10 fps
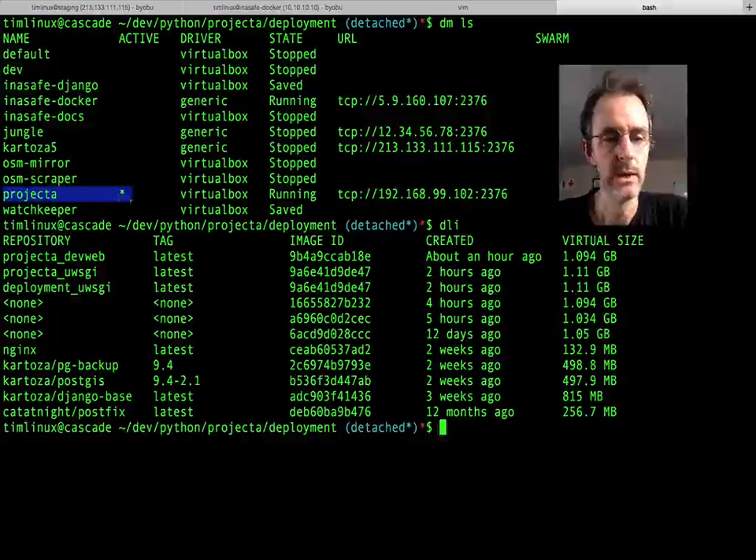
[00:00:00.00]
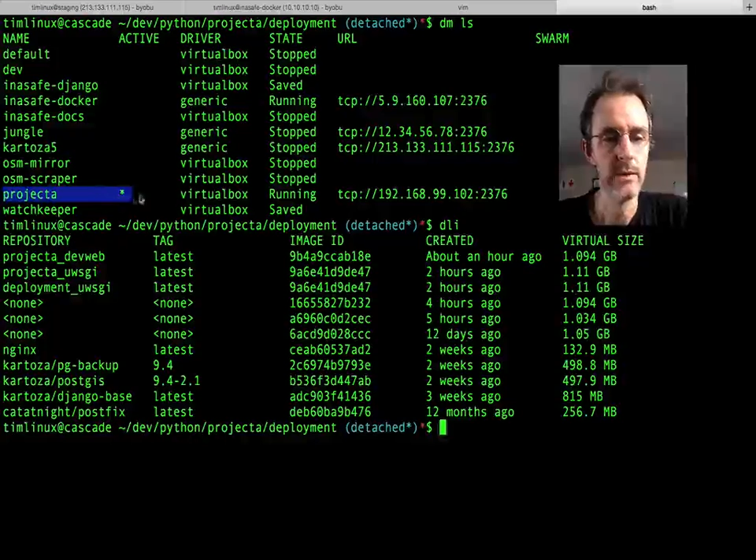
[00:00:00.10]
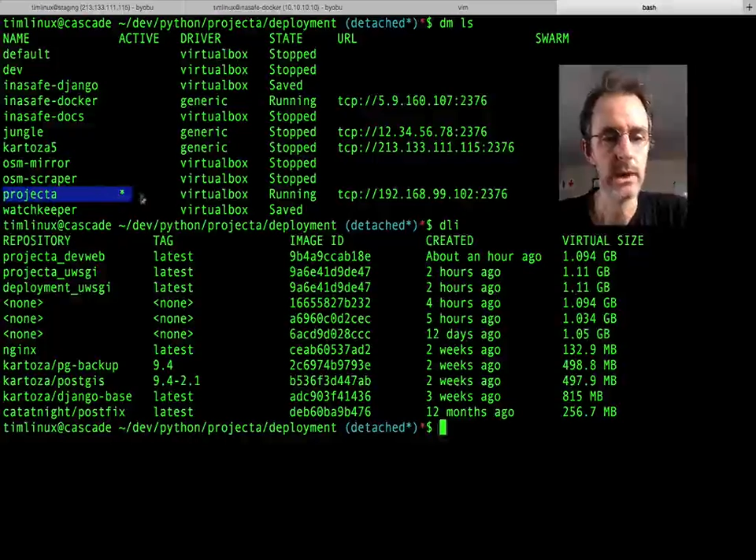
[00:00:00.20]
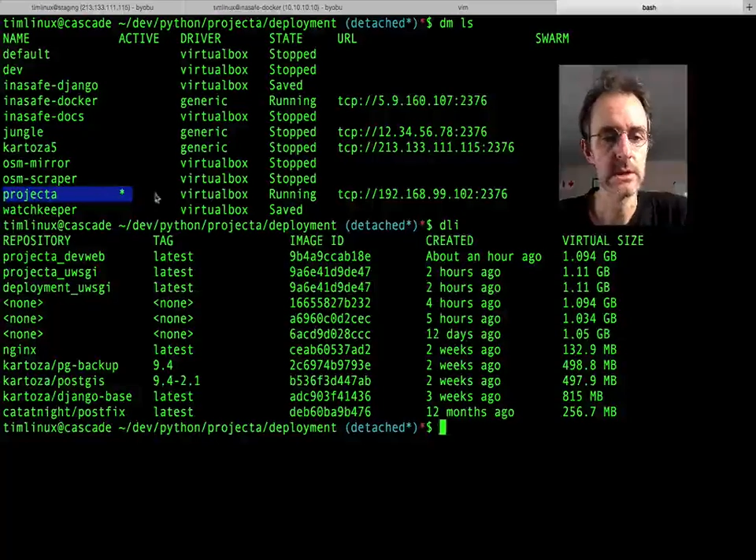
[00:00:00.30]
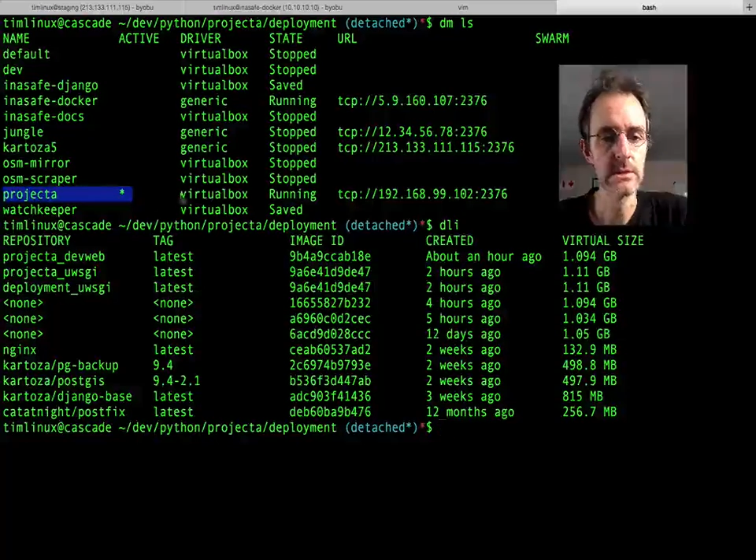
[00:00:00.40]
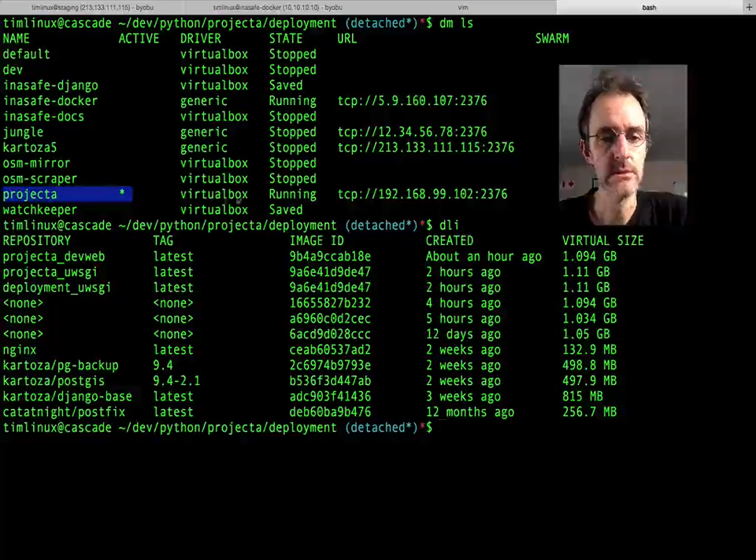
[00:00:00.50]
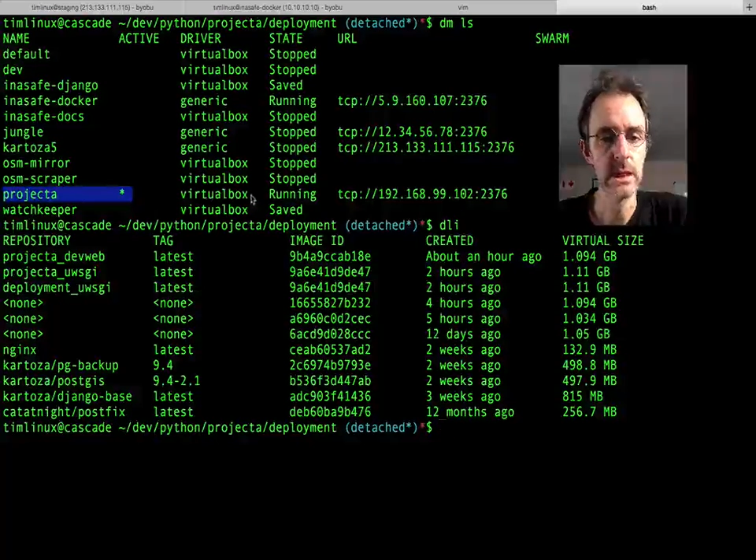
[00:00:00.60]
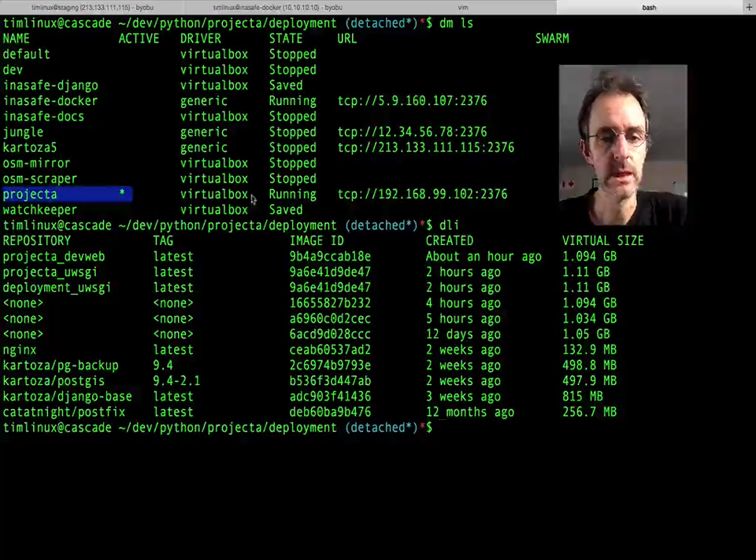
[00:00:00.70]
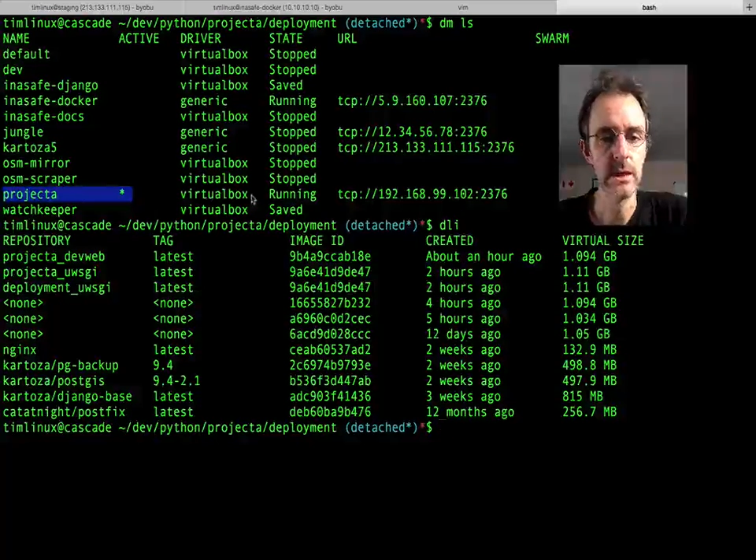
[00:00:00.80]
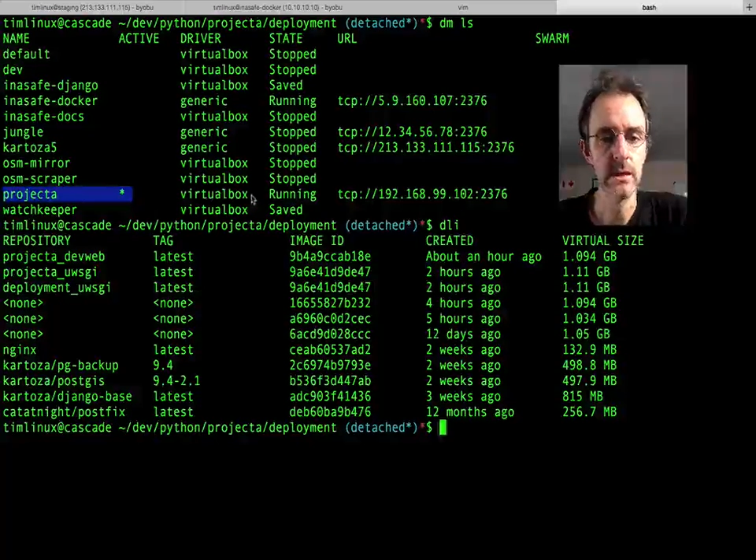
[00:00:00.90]
about
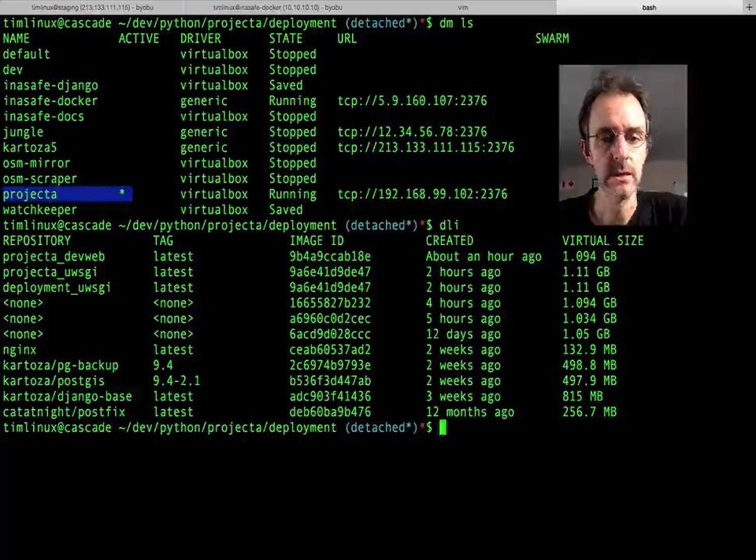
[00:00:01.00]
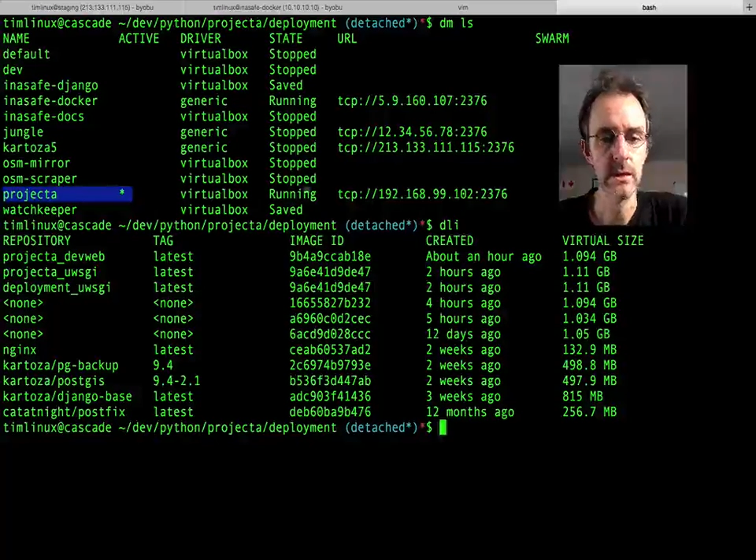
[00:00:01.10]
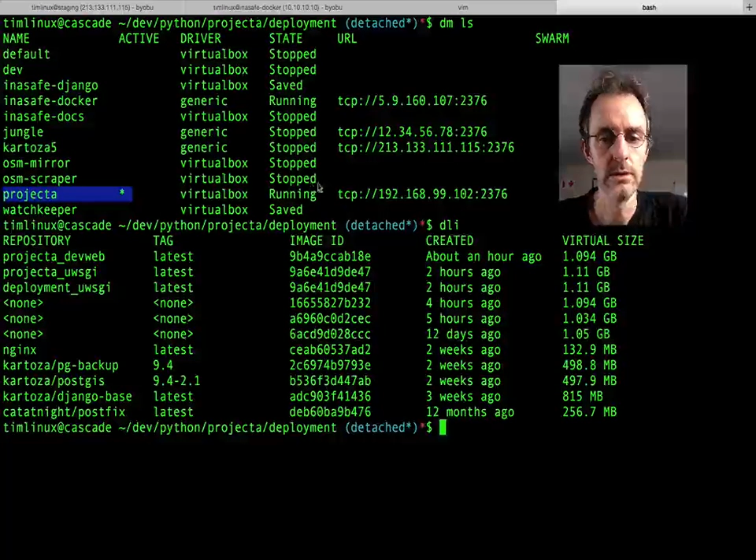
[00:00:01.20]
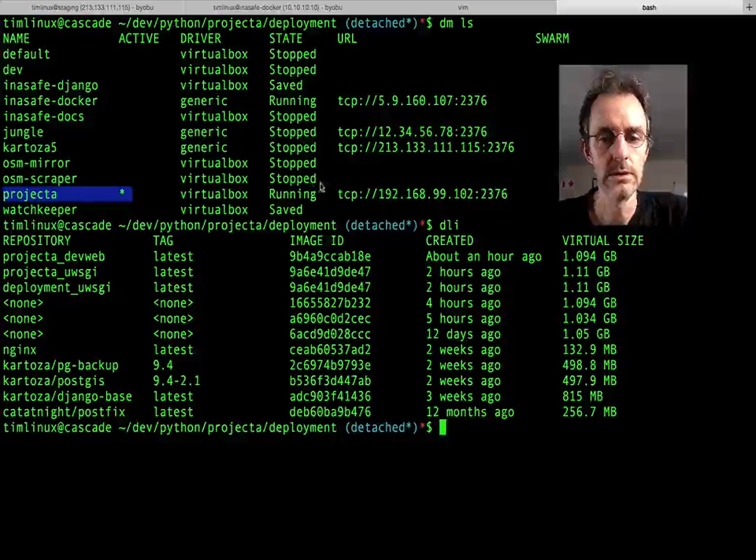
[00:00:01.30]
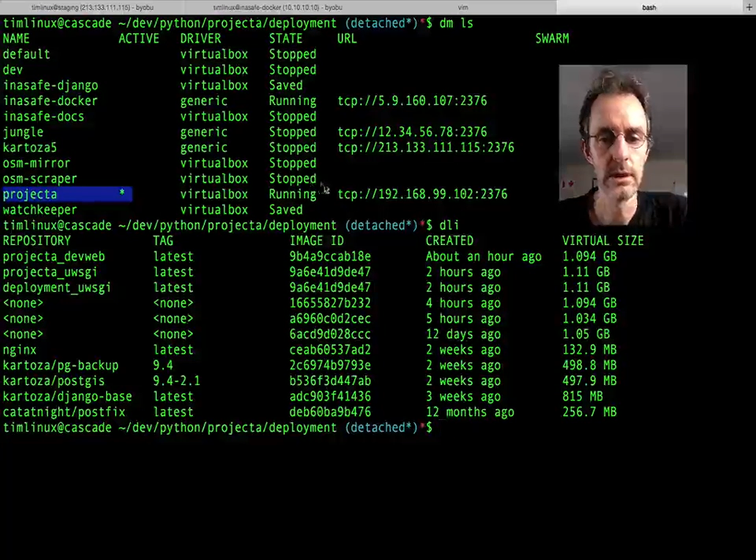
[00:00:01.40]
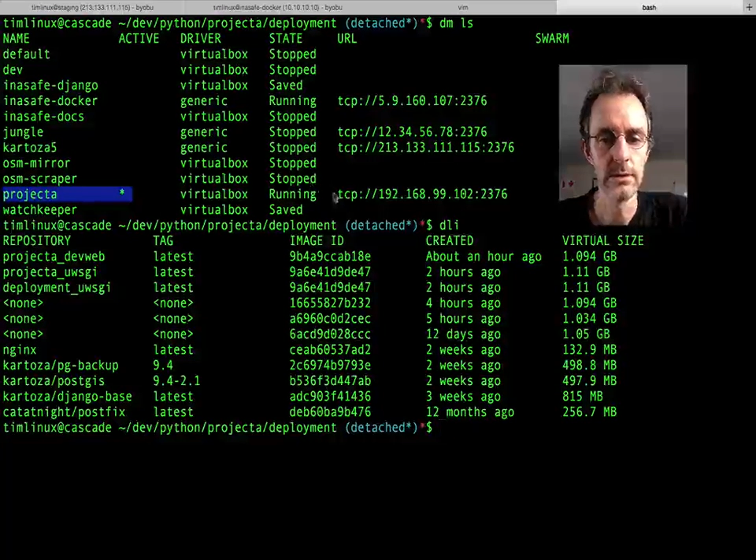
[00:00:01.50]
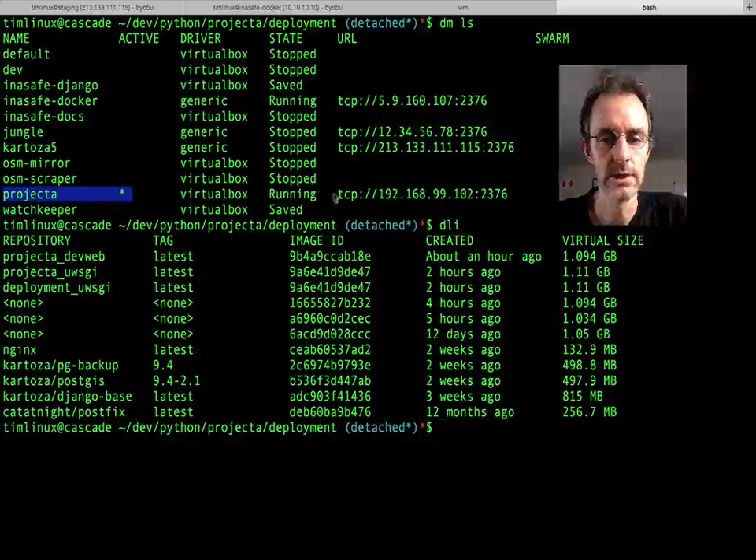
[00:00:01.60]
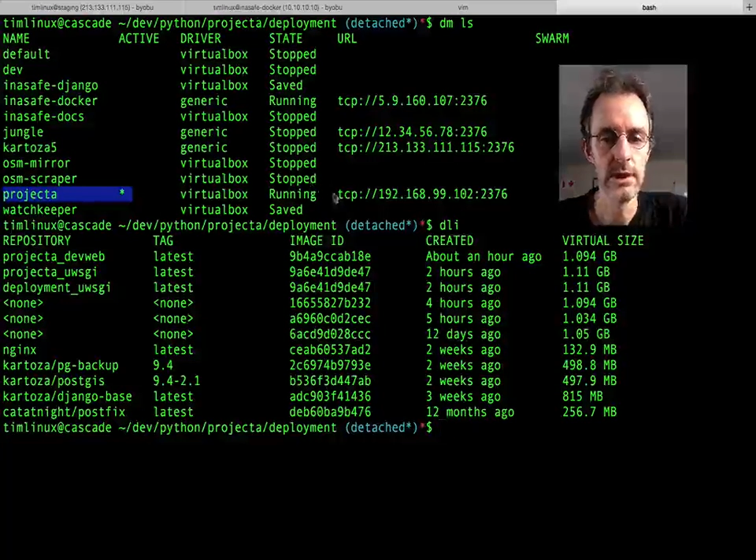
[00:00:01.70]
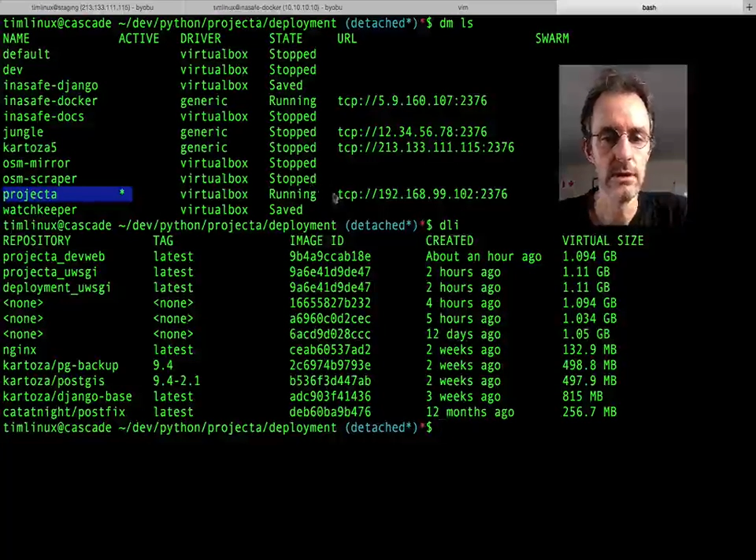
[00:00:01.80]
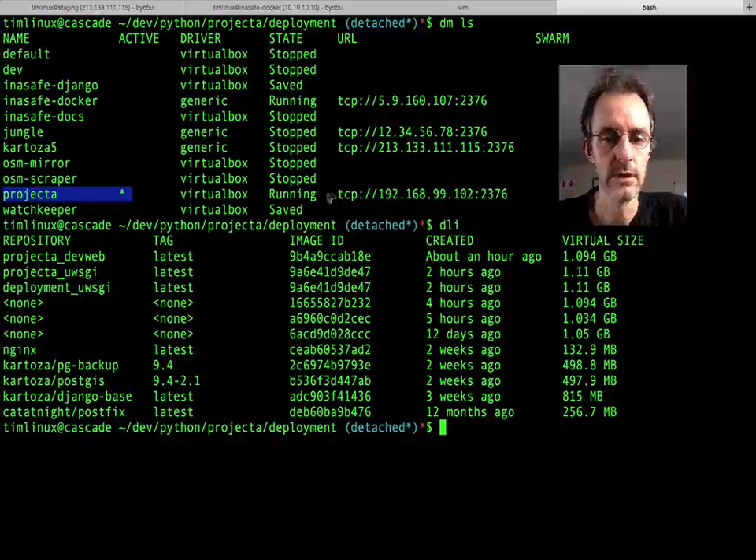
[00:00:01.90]
using a machine.